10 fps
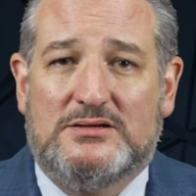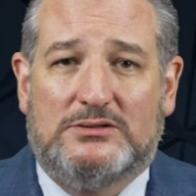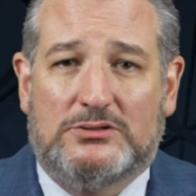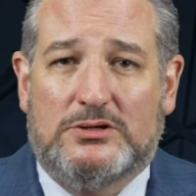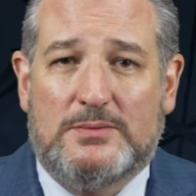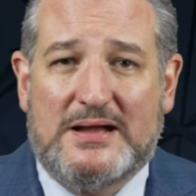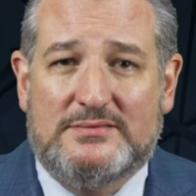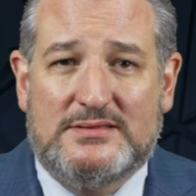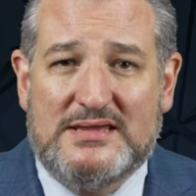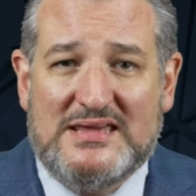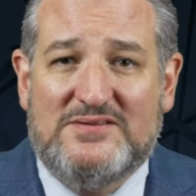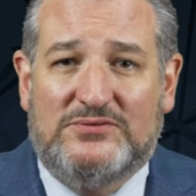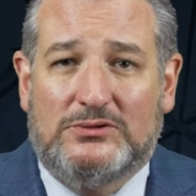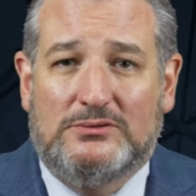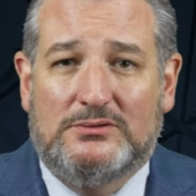to learn about the
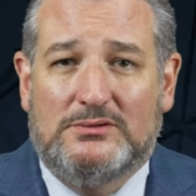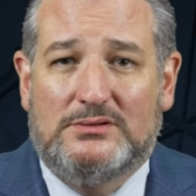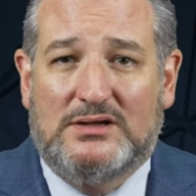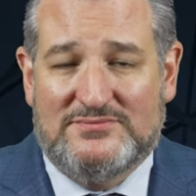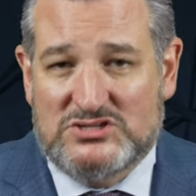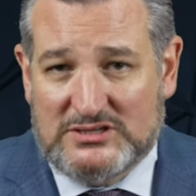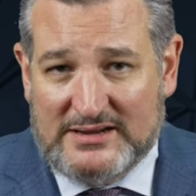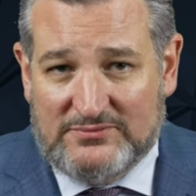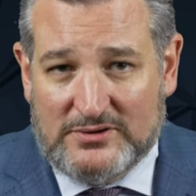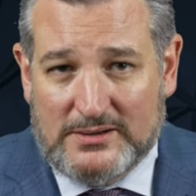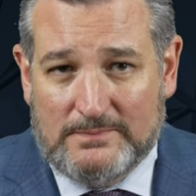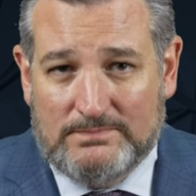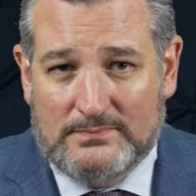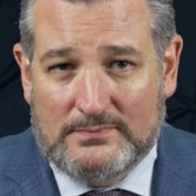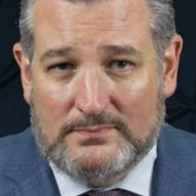evil of slavery,
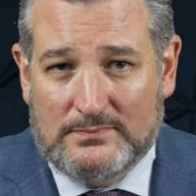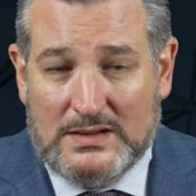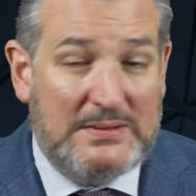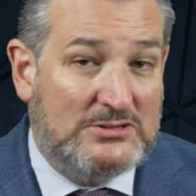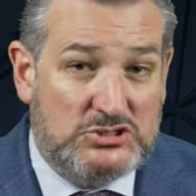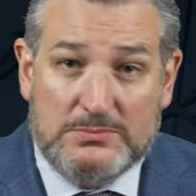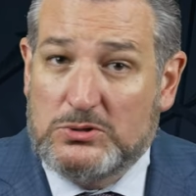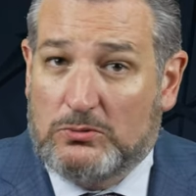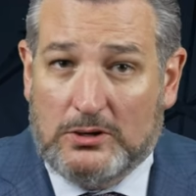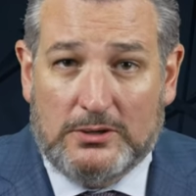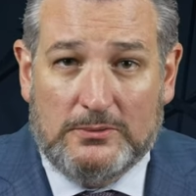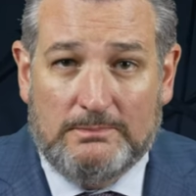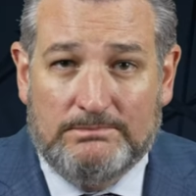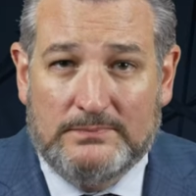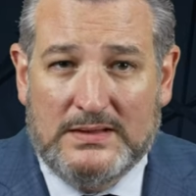about Jim Crow,
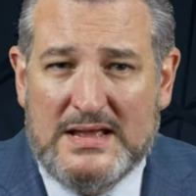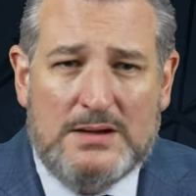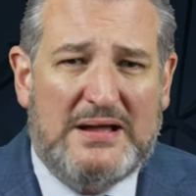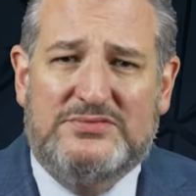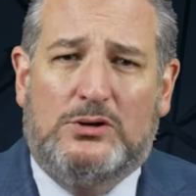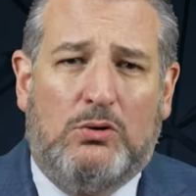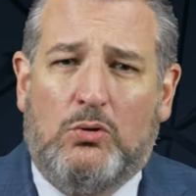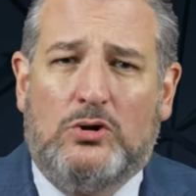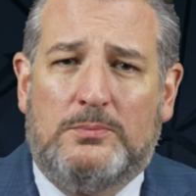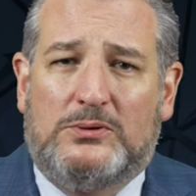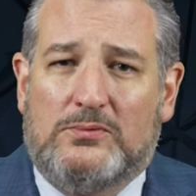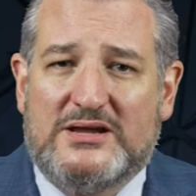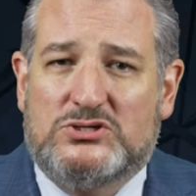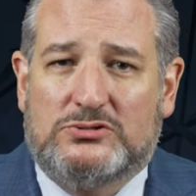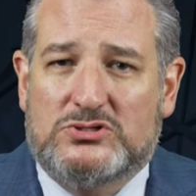about the horrible
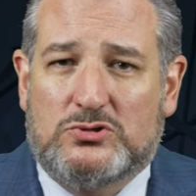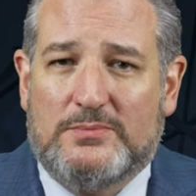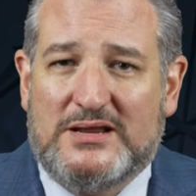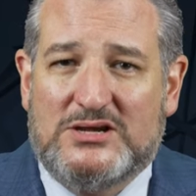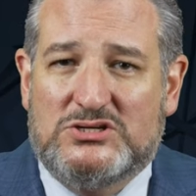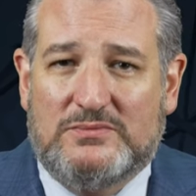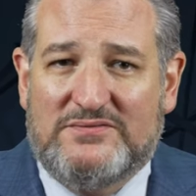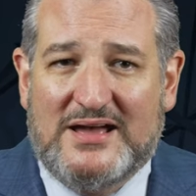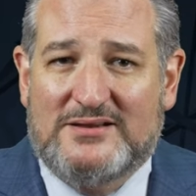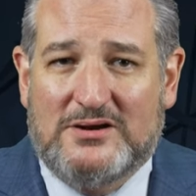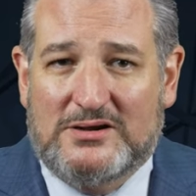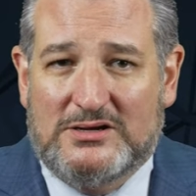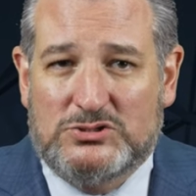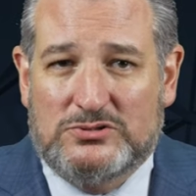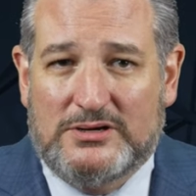racial discrimination we've had in our
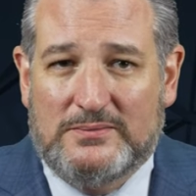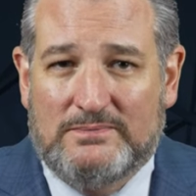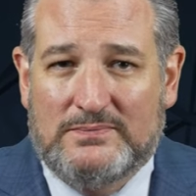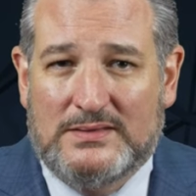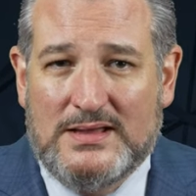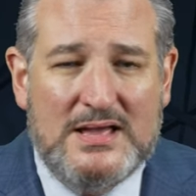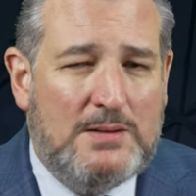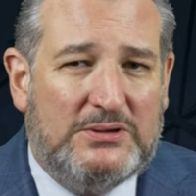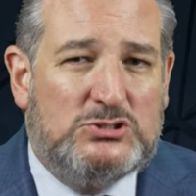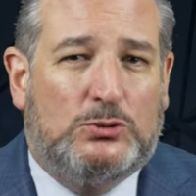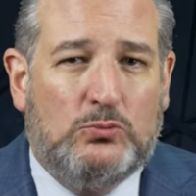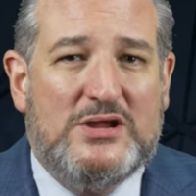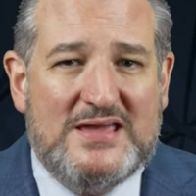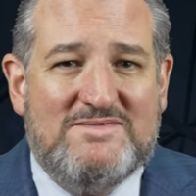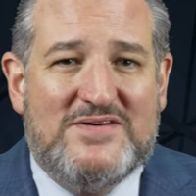country. But to
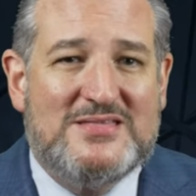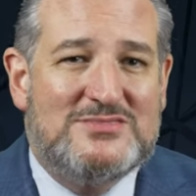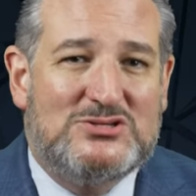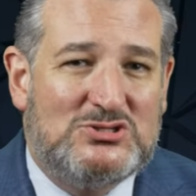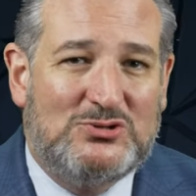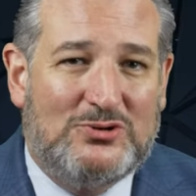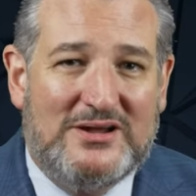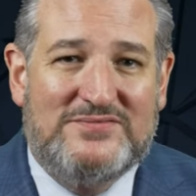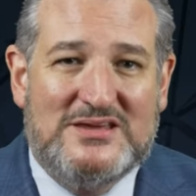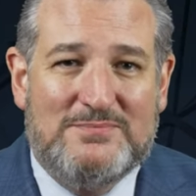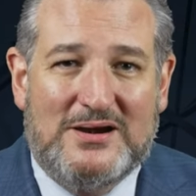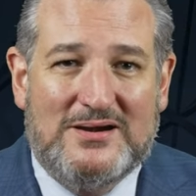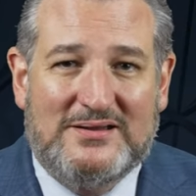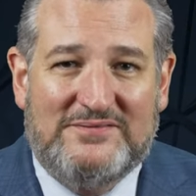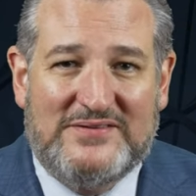reinvent the story of the
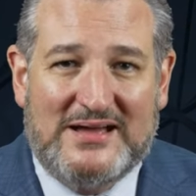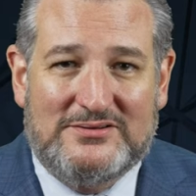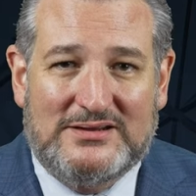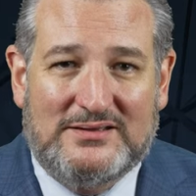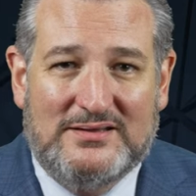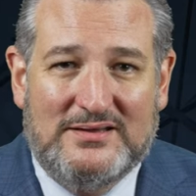American founding